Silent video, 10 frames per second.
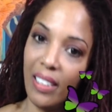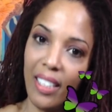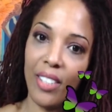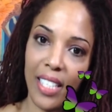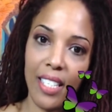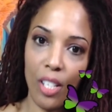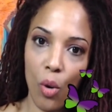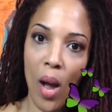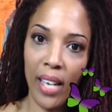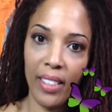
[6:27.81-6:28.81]
They're decent
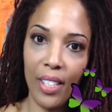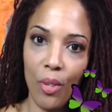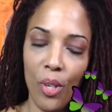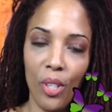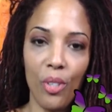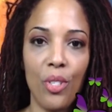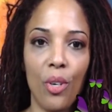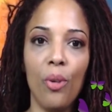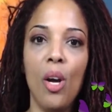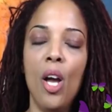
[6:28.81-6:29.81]
quality oils.
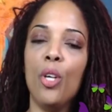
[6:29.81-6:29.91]
So